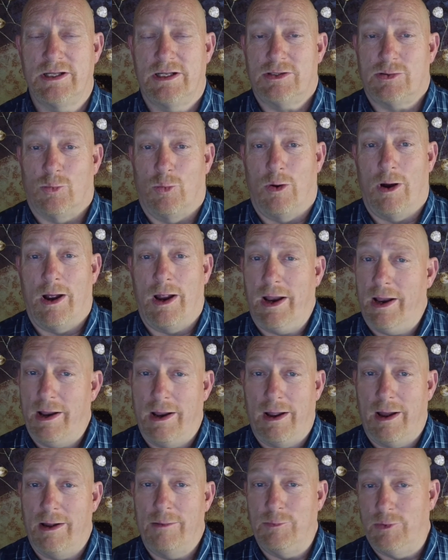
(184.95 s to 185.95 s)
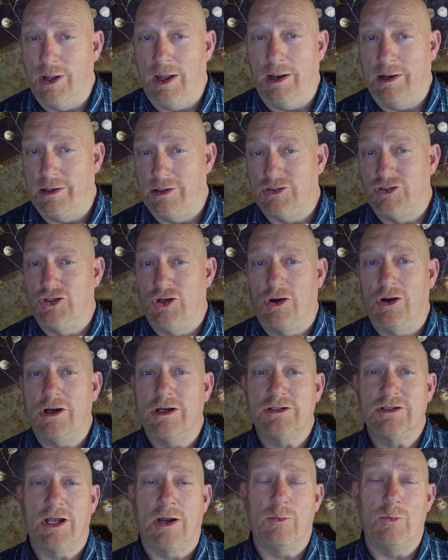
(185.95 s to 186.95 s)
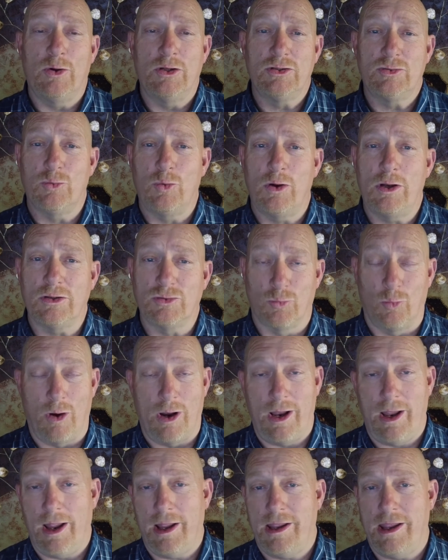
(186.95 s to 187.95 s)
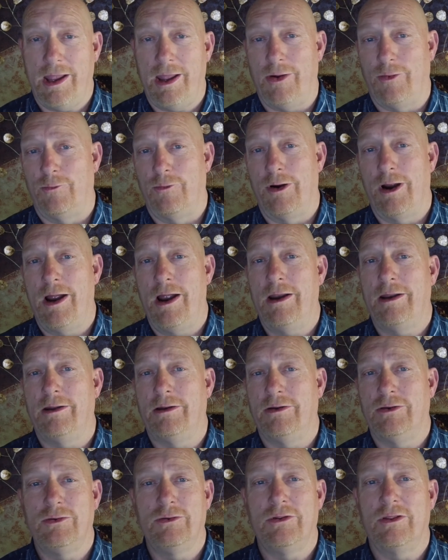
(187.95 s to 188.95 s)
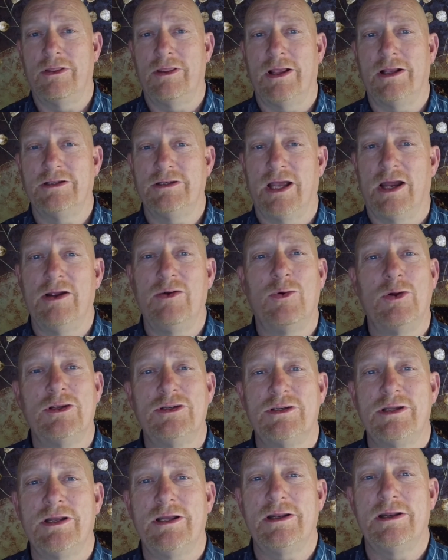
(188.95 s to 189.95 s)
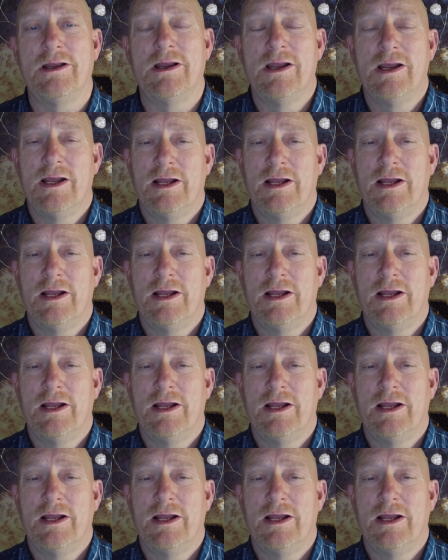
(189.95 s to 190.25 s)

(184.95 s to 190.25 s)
That's why I'm not as young as I once was, why I can't run and do the things I once did.